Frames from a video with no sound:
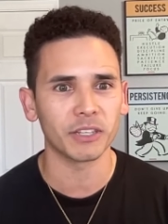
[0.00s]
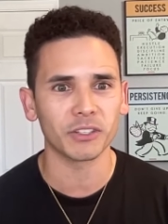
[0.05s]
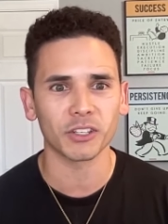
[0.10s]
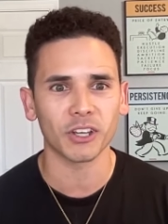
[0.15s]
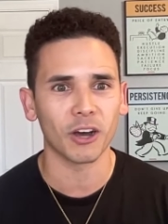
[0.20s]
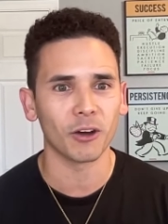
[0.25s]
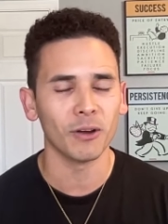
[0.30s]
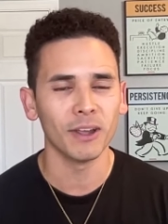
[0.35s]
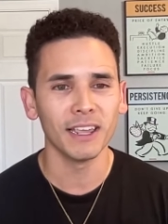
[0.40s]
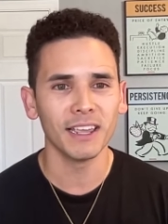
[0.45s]

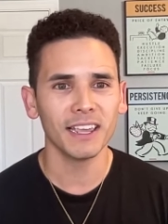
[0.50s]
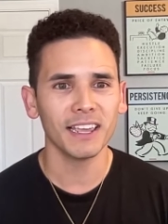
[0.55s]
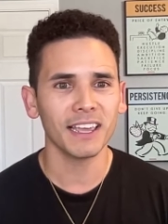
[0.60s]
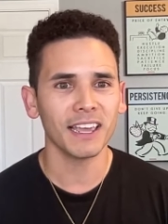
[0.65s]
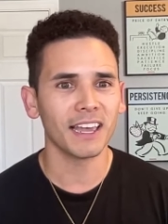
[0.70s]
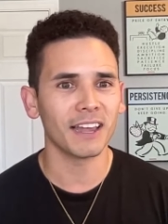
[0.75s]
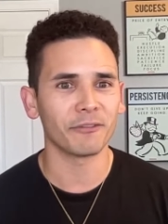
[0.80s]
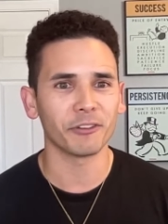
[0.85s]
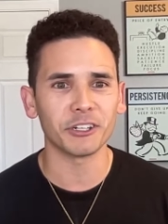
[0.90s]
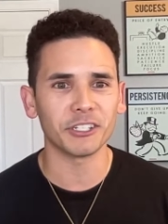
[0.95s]
So
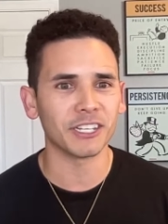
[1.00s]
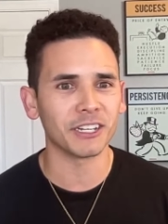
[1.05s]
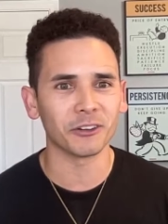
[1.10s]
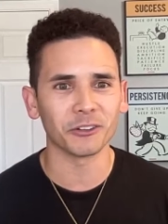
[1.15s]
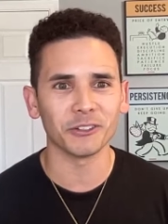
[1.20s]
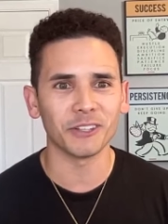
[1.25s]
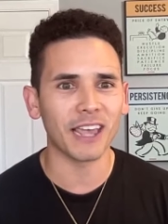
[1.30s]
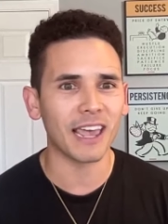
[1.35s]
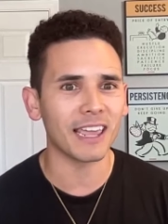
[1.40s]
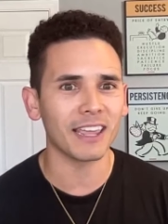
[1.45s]
every single
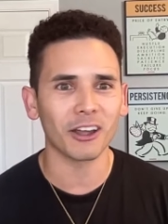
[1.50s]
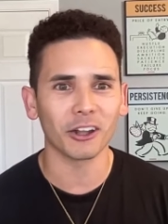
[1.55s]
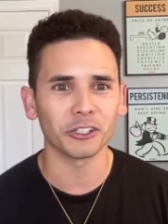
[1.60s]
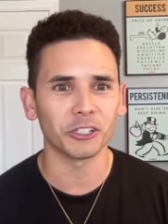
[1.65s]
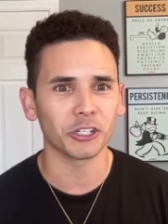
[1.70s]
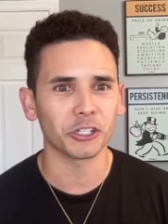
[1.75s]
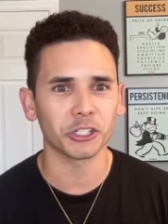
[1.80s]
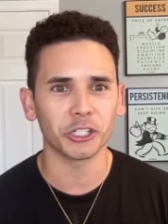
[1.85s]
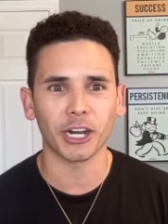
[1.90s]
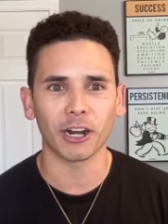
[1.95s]
day, I'll
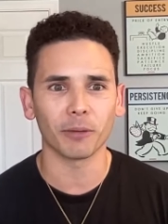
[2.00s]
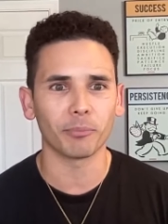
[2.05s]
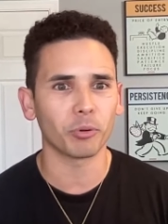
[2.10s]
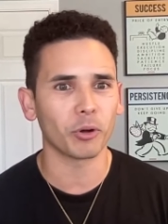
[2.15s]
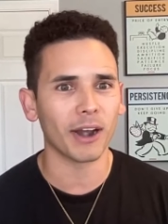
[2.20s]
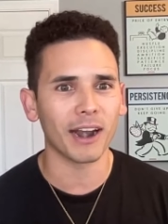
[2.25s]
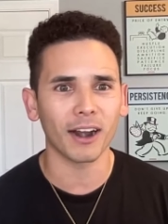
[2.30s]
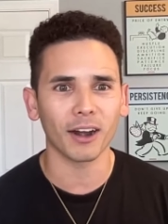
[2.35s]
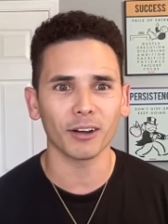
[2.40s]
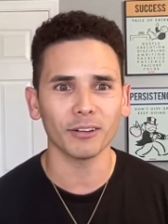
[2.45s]
just share a
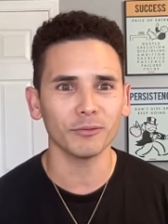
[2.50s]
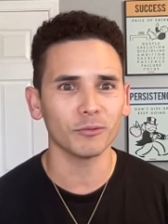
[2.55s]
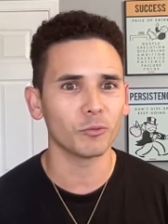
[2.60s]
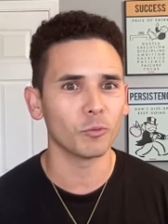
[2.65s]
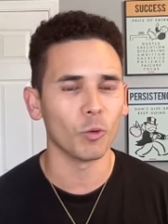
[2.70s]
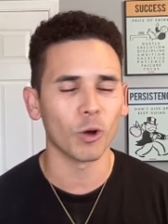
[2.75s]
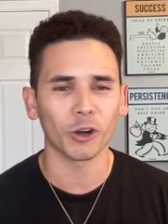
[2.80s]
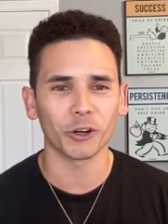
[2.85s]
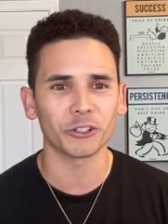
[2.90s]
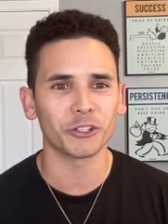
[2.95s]
prayer
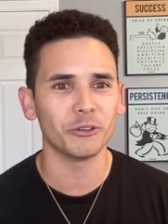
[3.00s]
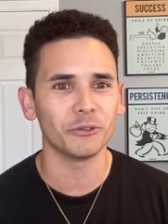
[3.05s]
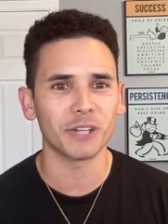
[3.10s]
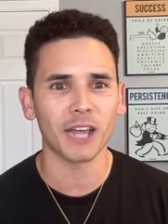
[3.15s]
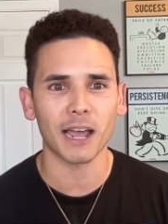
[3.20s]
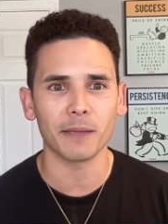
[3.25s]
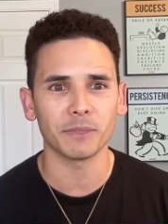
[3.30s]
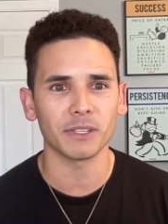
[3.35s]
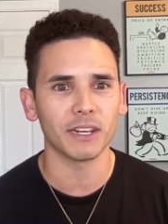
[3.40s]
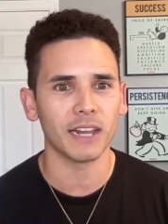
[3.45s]
one or two
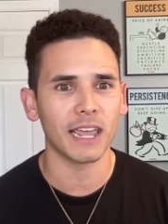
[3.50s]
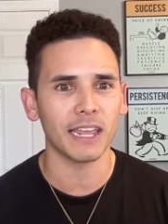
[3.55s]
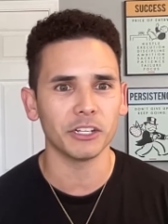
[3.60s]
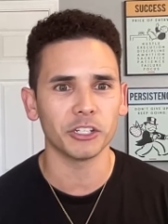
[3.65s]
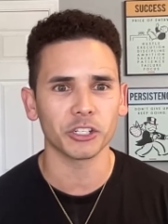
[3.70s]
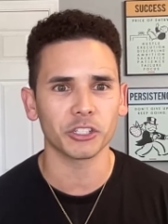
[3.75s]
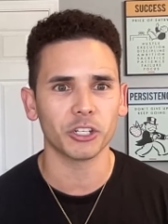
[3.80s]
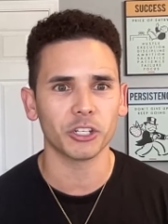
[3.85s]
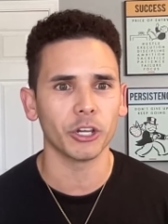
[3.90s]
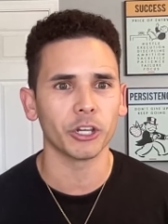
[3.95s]
times a day
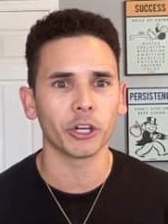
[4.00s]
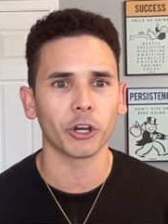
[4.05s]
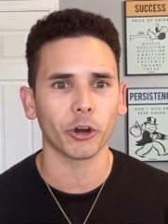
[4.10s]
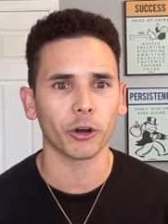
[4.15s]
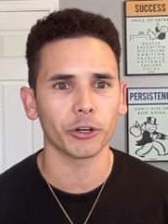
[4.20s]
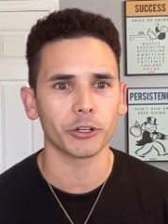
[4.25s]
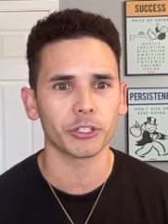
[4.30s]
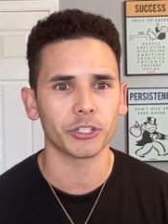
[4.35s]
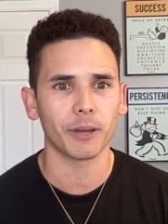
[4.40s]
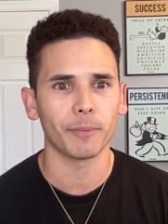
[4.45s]
just to
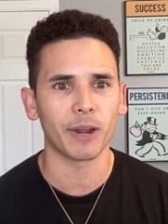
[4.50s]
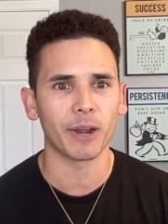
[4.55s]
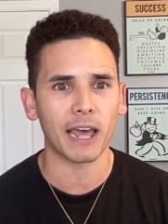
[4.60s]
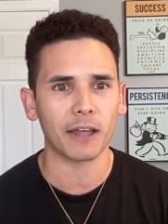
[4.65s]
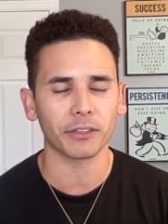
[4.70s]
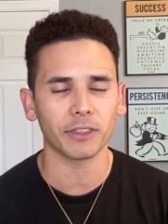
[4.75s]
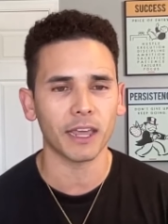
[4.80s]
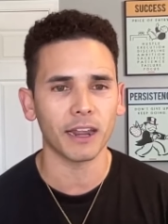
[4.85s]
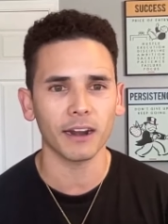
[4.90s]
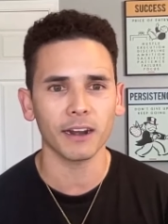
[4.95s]
encourage someone
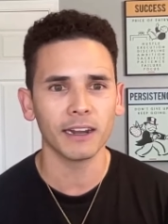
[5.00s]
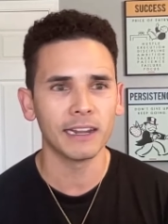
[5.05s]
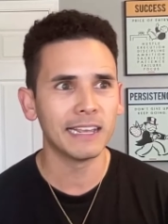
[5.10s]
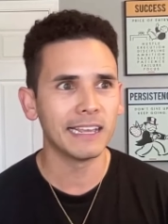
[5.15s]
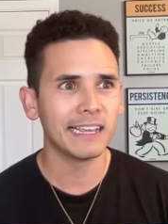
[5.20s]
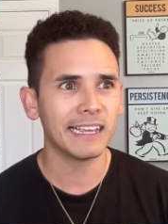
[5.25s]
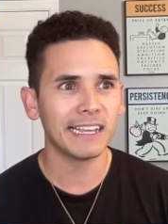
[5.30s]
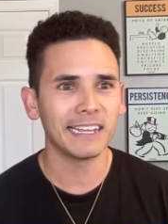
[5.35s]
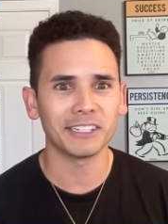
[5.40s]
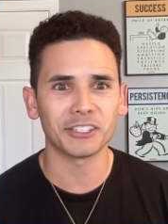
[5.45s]
out there.
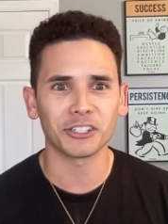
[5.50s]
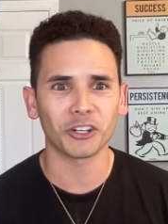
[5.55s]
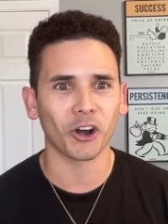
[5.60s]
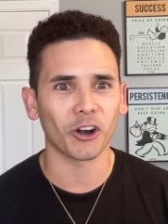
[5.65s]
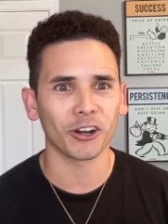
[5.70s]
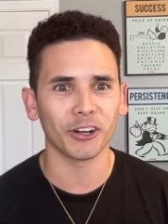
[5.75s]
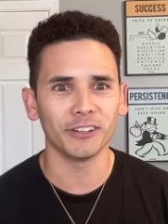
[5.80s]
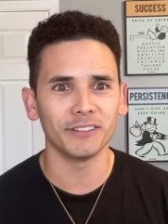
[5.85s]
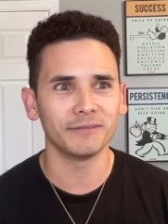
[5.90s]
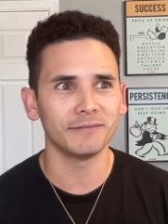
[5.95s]
It
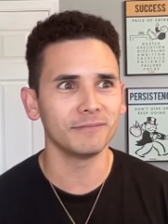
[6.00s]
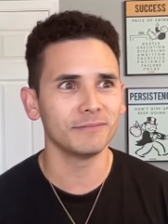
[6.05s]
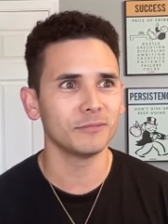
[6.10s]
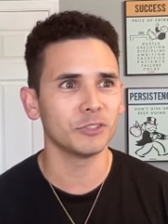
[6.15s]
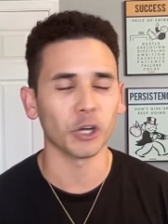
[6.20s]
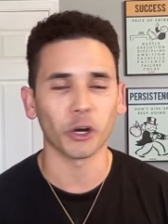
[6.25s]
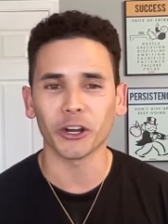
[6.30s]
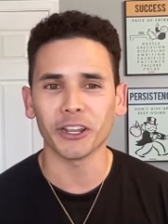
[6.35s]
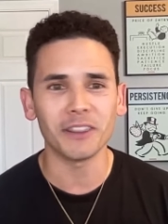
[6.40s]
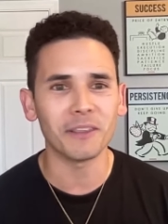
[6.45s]
started
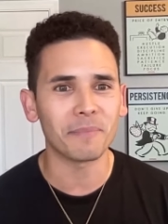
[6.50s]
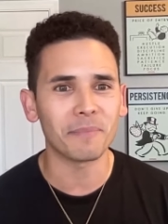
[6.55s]
during the